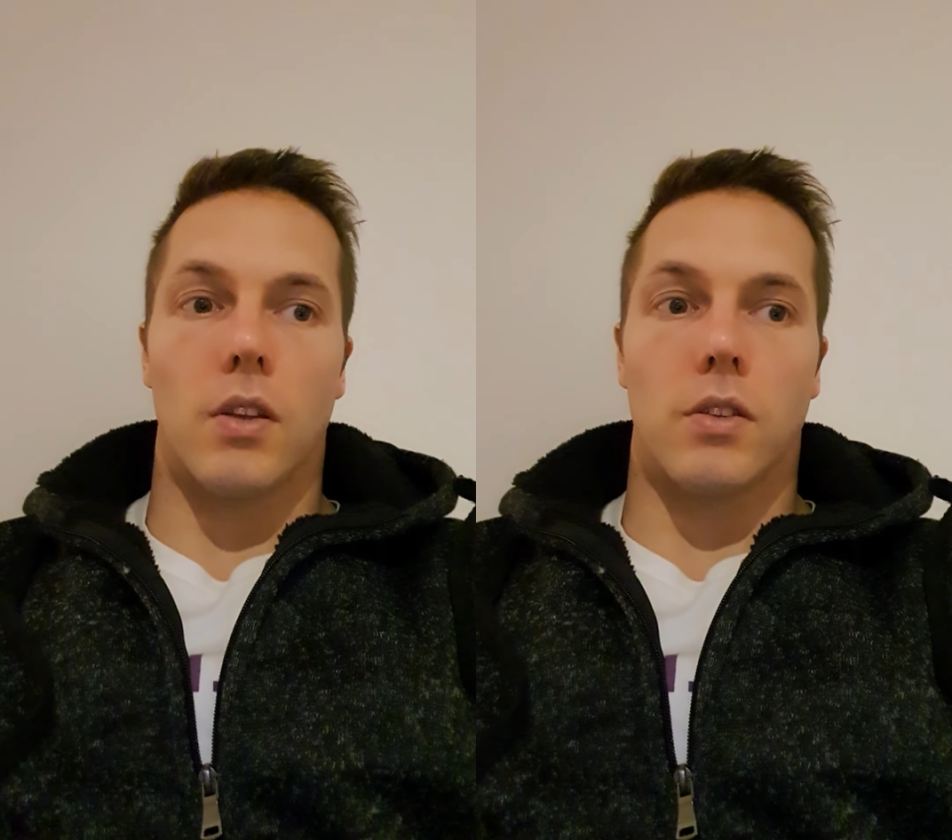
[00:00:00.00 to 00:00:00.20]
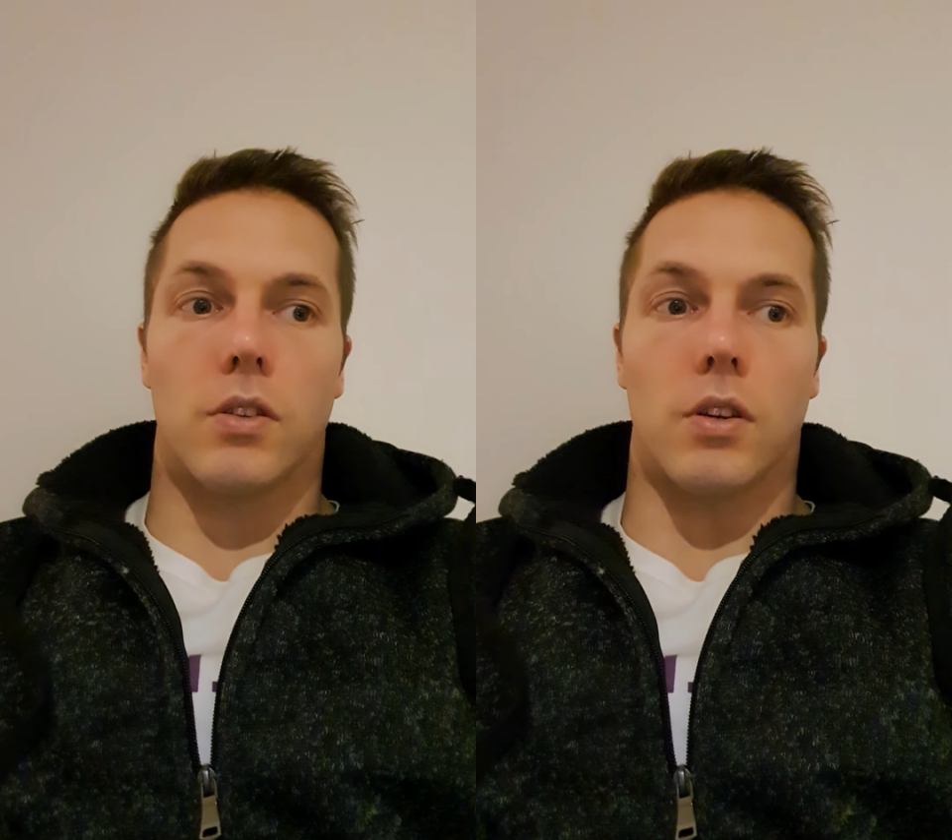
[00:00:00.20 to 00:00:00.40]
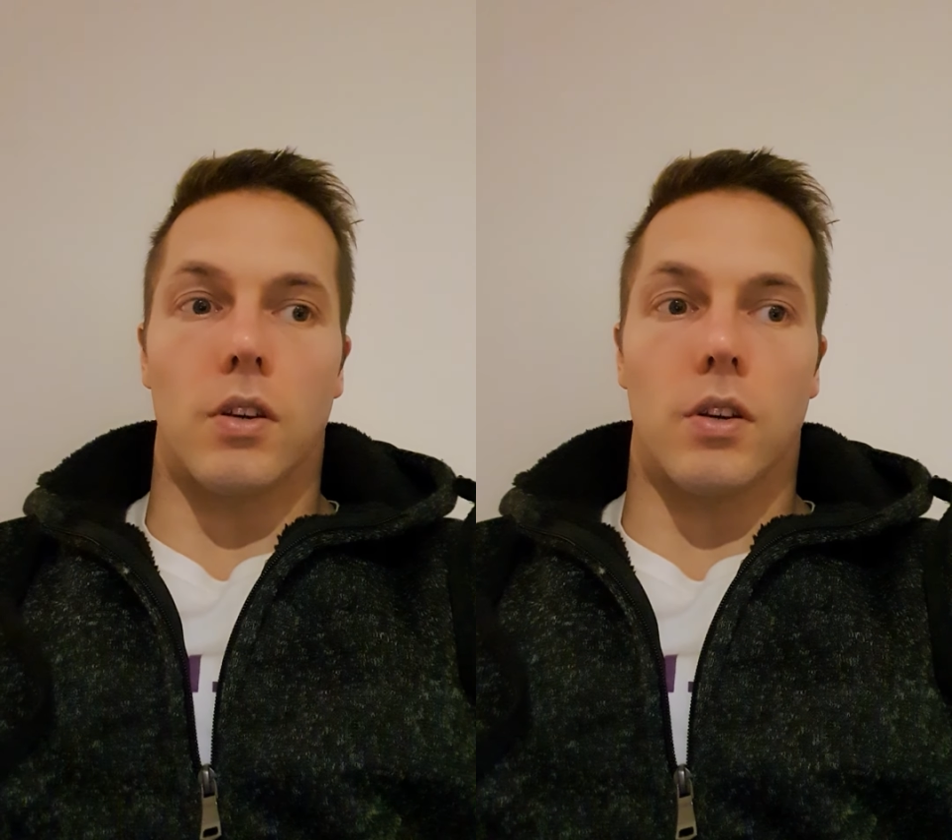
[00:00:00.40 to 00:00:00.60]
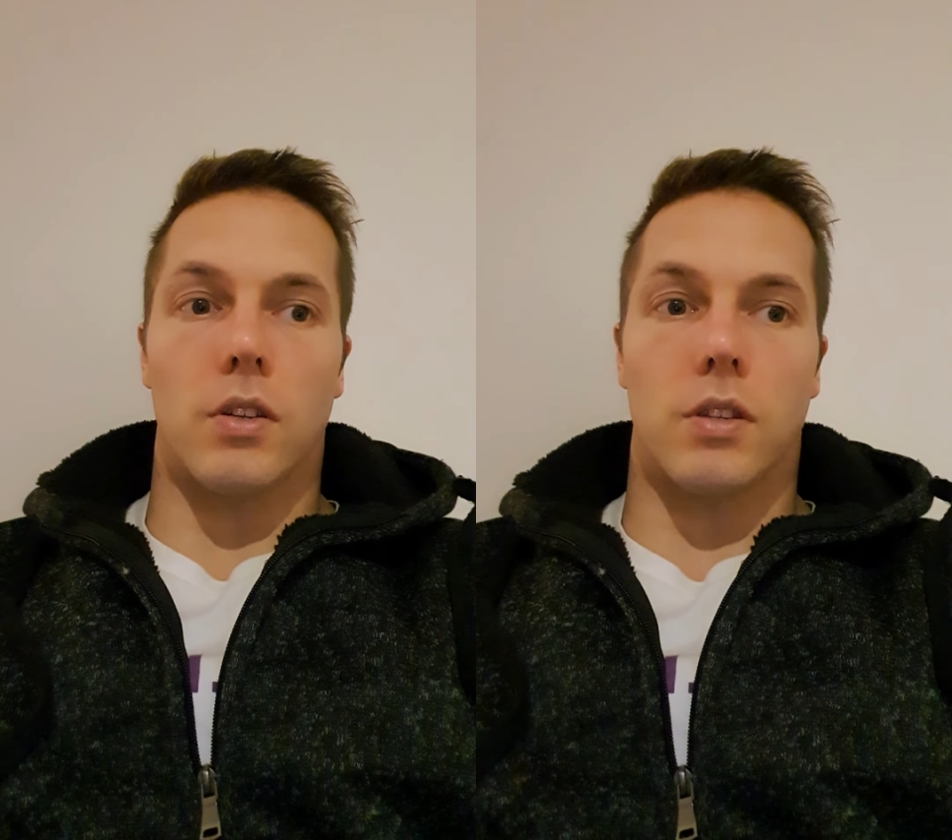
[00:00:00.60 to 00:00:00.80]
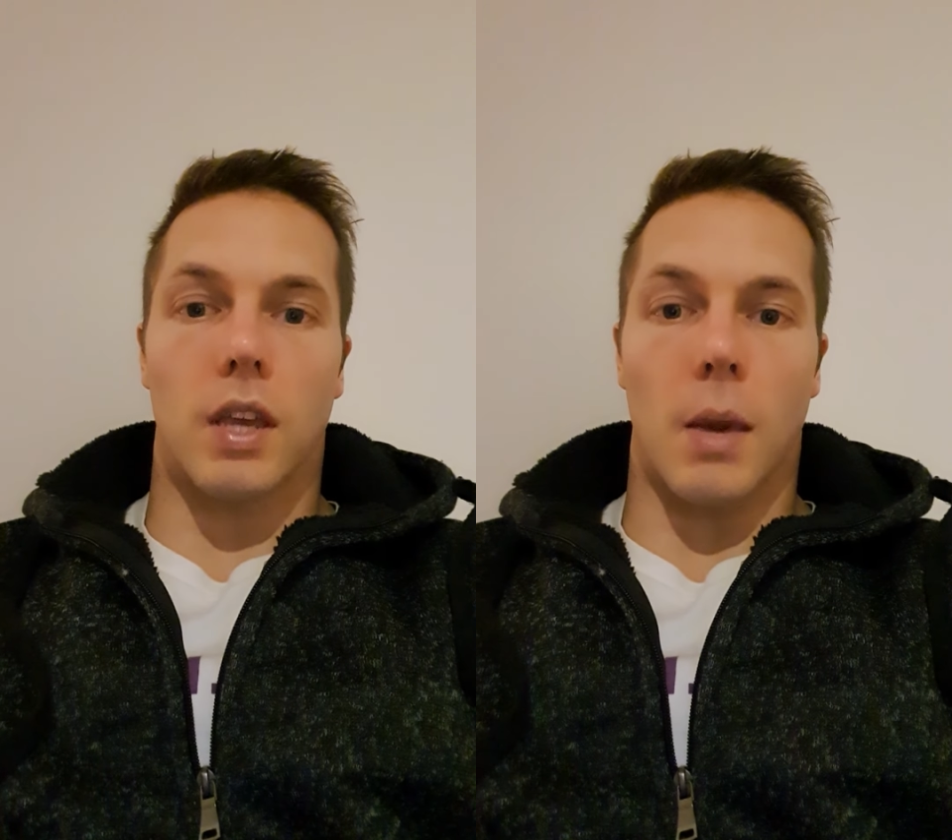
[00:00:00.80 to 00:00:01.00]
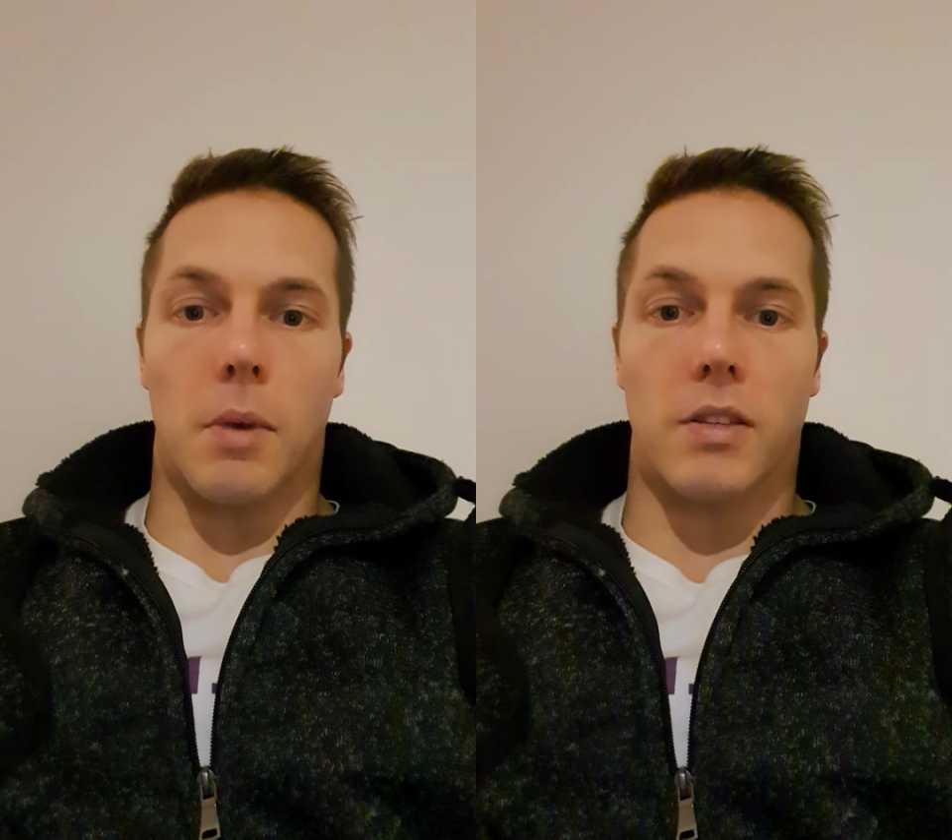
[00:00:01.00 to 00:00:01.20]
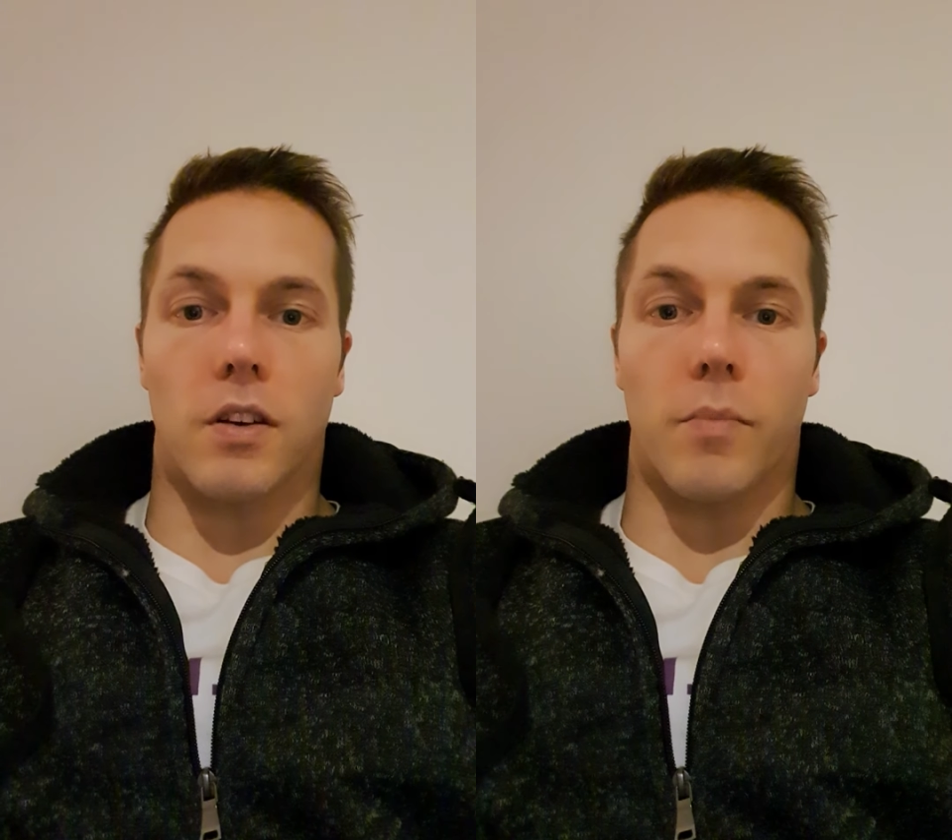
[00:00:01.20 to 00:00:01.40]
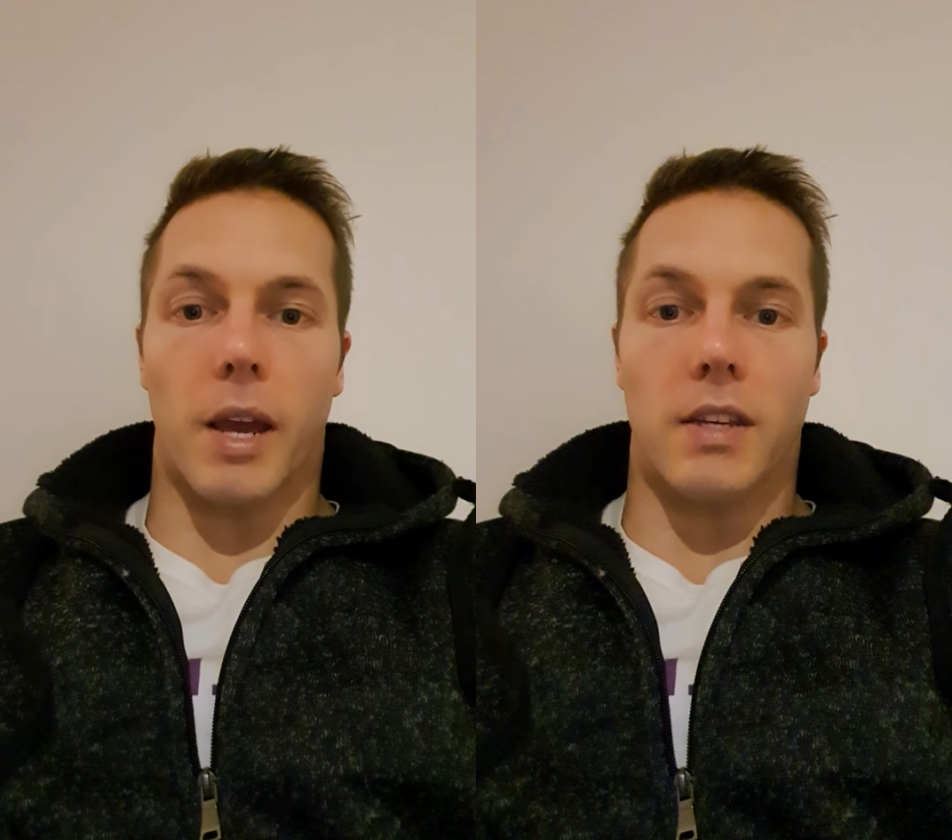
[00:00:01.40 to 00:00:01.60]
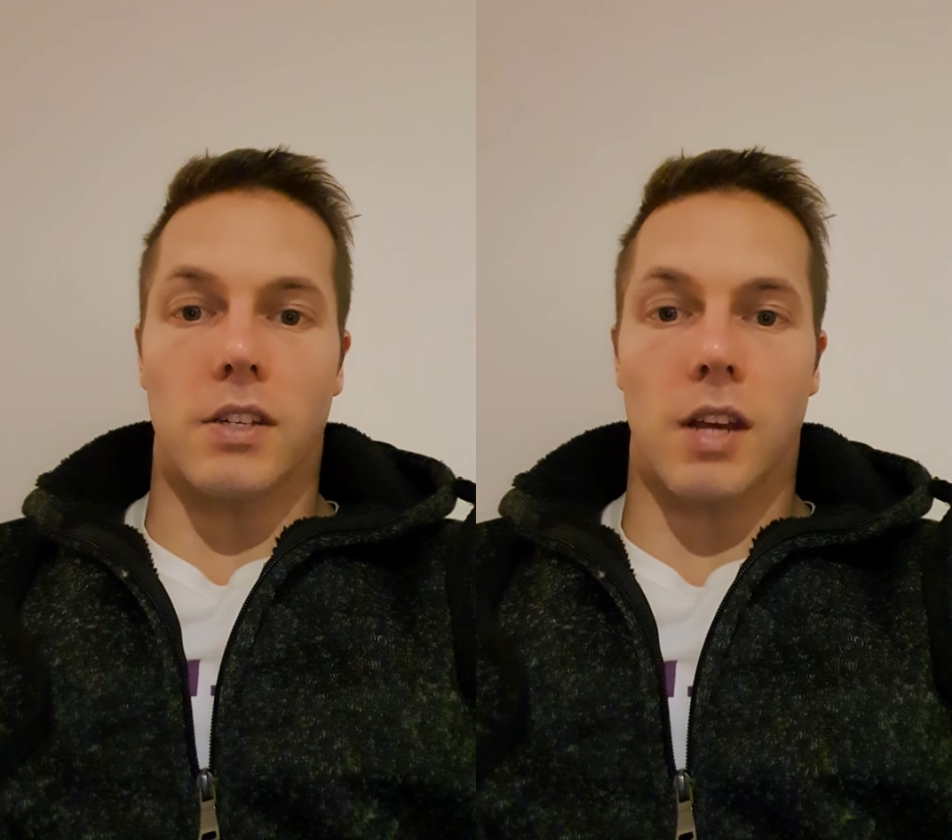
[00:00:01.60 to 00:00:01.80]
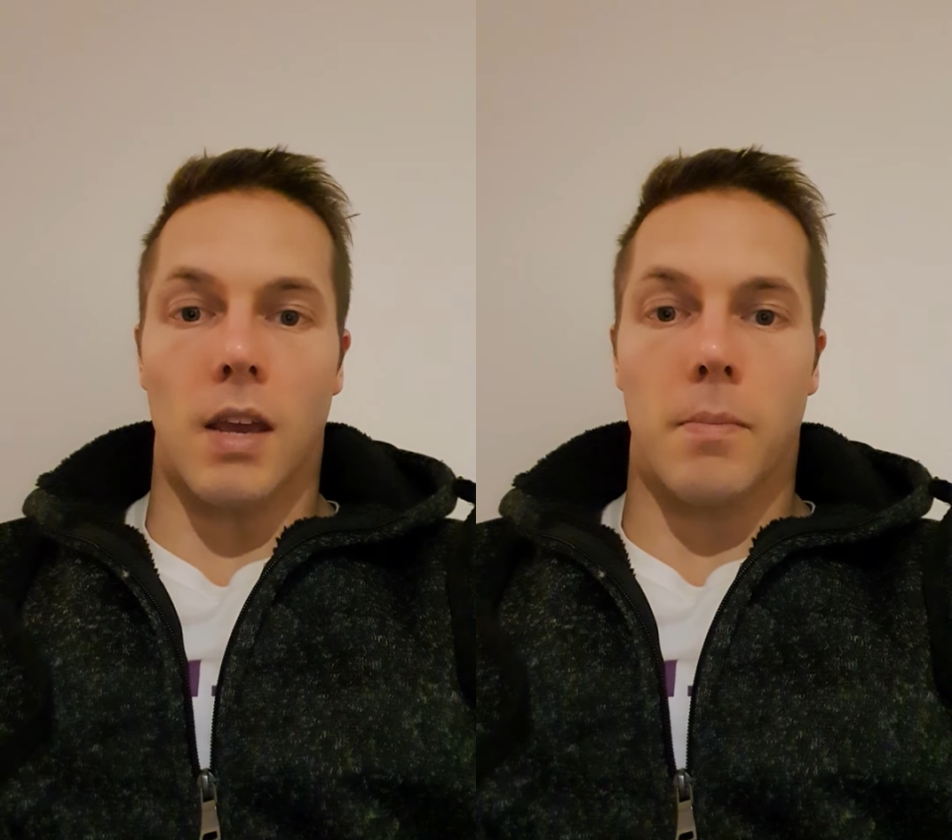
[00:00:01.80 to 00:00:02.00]
to get myself back in
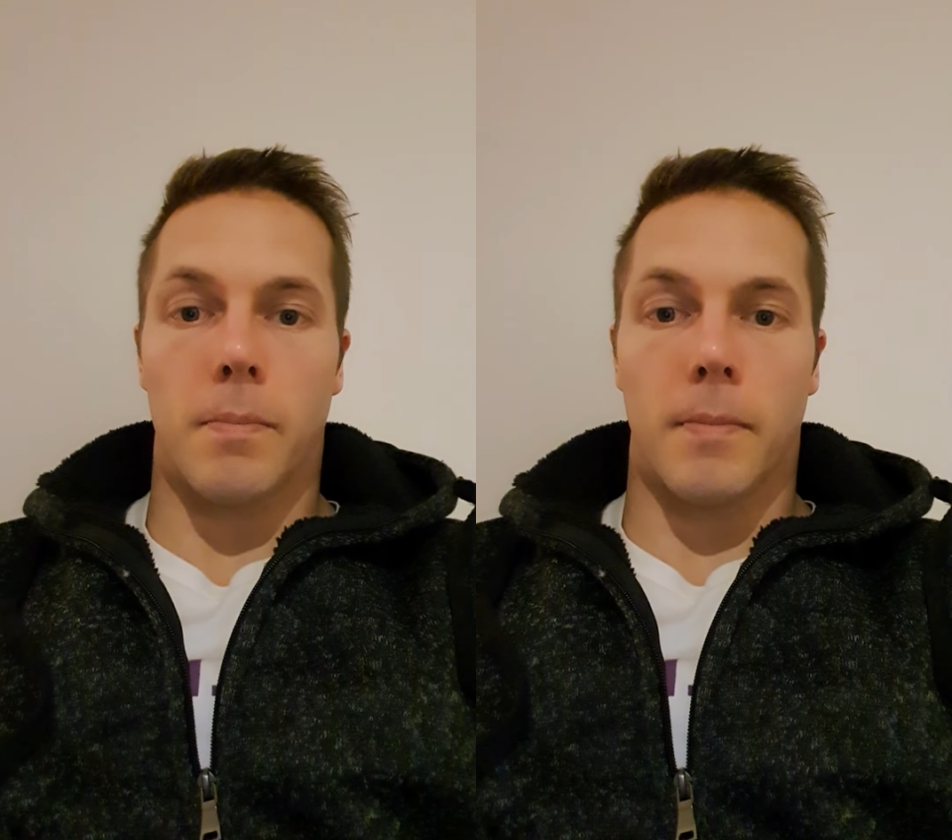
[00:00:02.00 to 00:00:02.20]
shape,